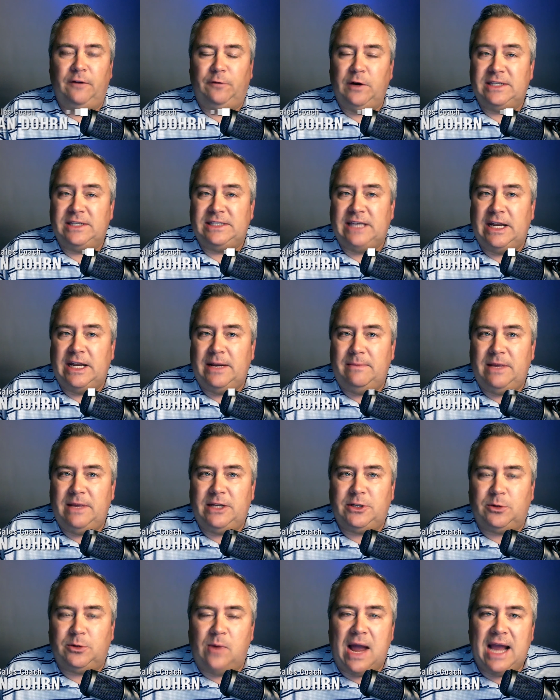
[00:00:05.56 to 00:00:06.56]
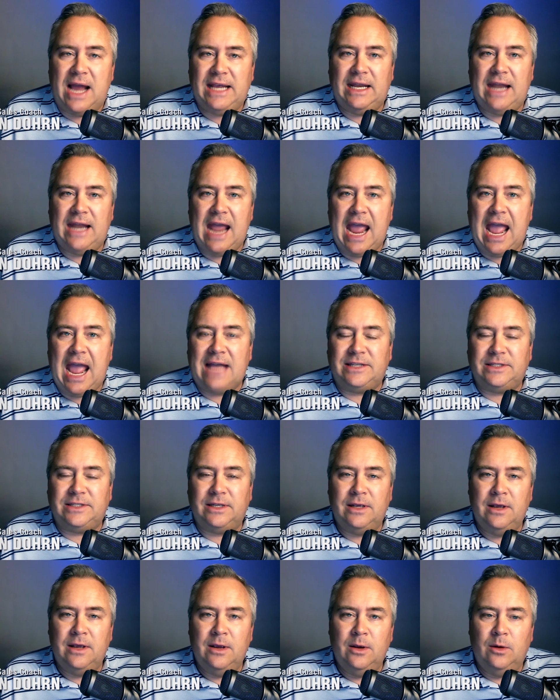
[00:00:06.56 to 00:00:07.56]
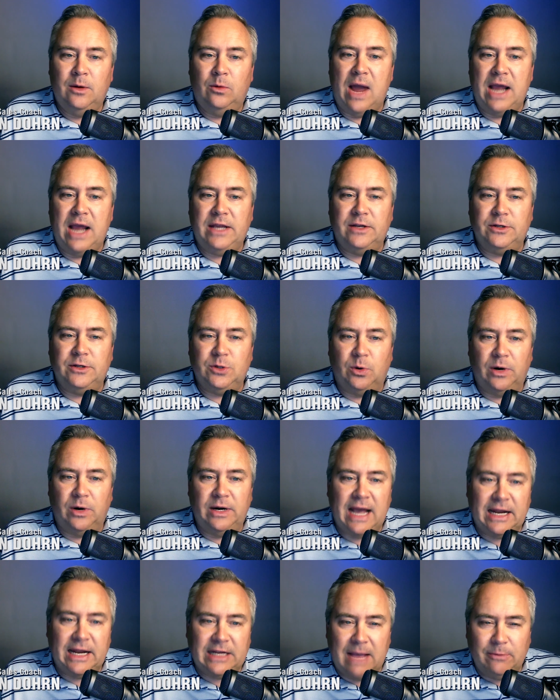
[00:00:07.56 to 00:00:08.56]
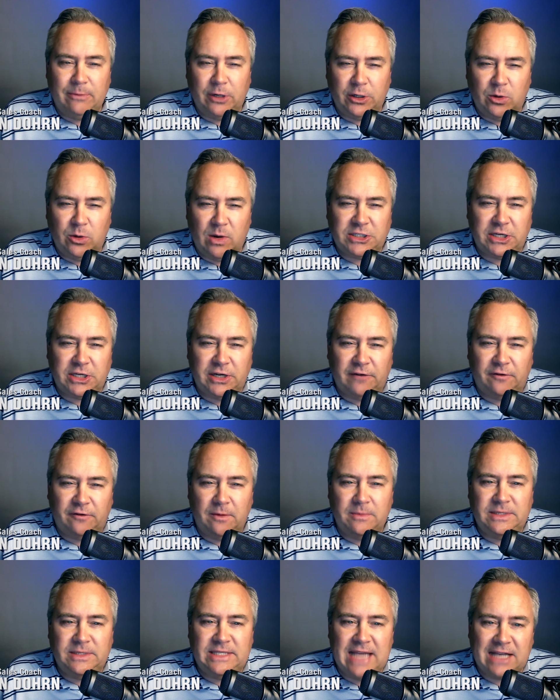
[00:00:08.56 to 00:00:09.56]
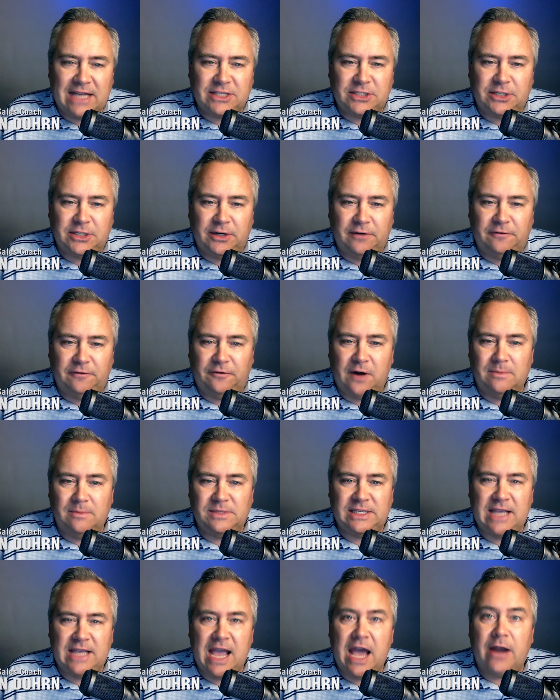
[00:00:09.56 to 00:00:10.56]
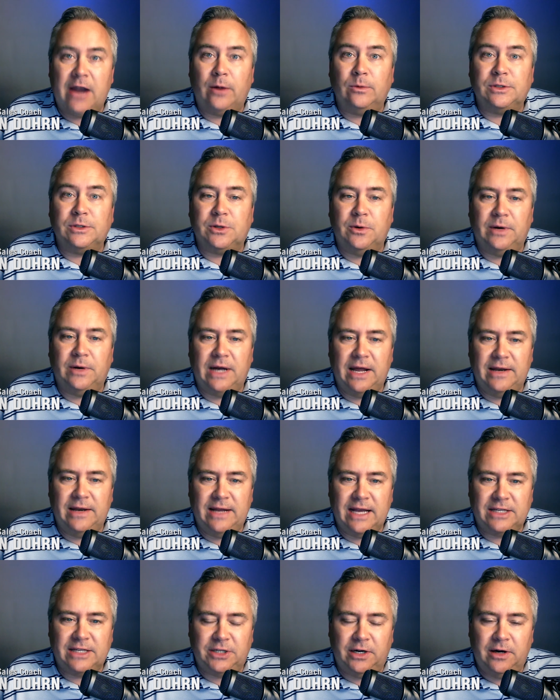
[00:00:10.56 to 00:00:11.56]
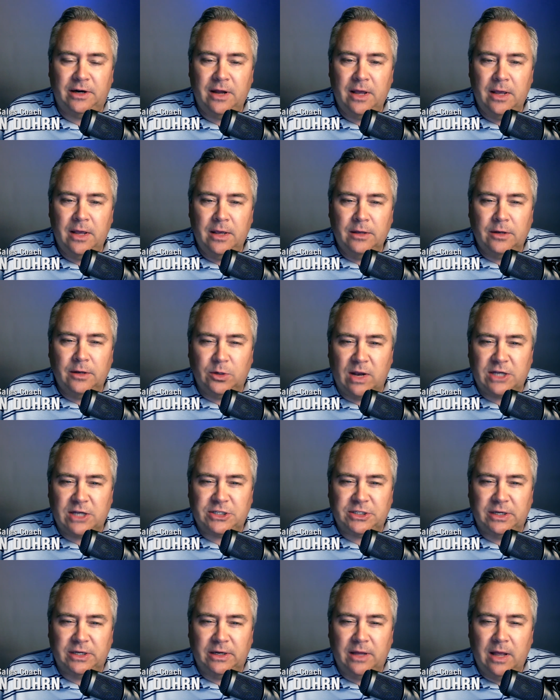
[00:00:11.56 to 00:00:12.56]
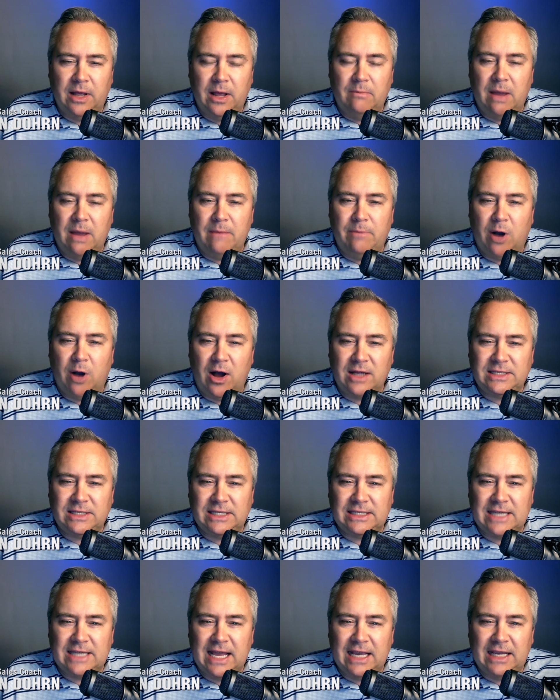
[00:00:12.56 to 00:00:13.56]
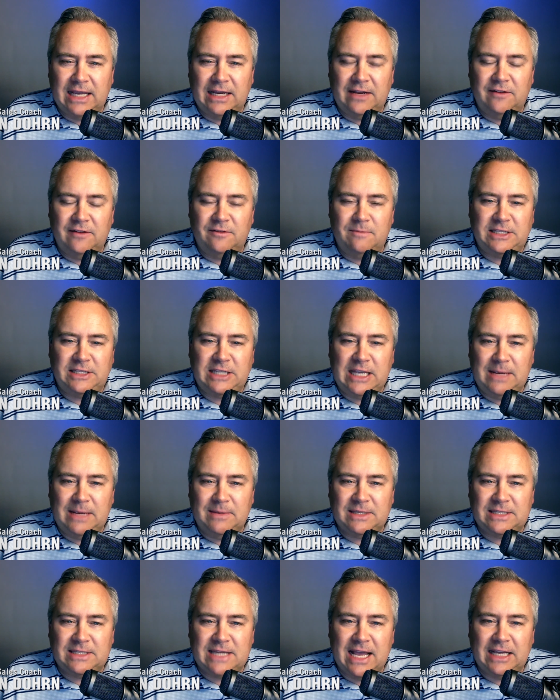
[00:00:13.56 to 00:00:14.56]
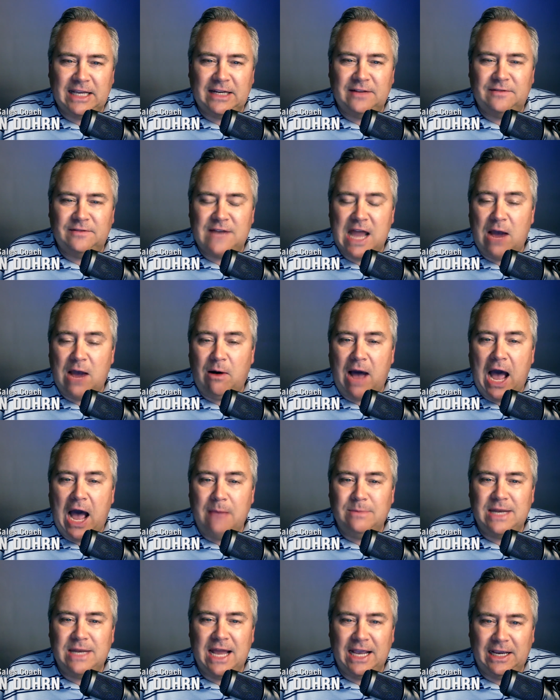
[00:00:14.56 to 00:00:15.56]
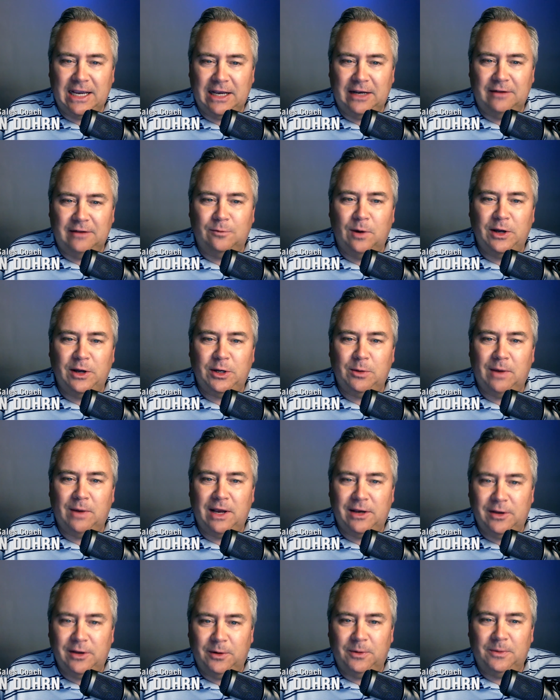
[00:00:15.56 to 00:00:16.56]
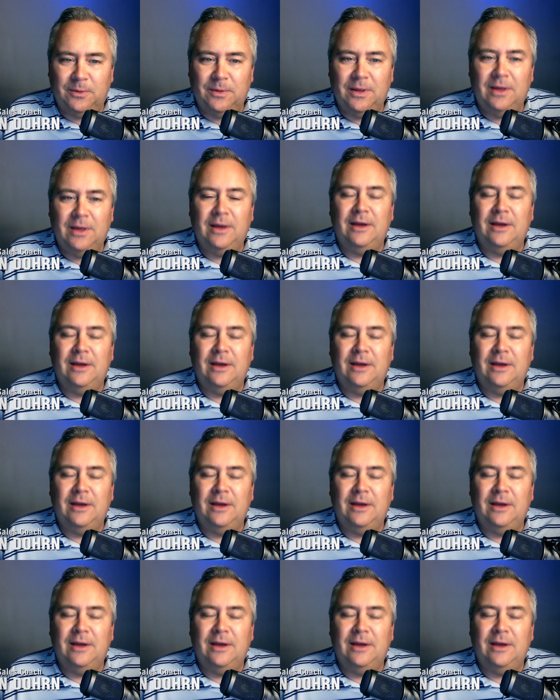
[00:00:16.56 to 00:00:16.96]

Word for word: Feel free to send them in to ryan at ryandohrn.com. Good question here from Dexter from Seattle. What's going on, Dexter? Good question. My boss is negative, my team is negative, now I'm negative. What do I do?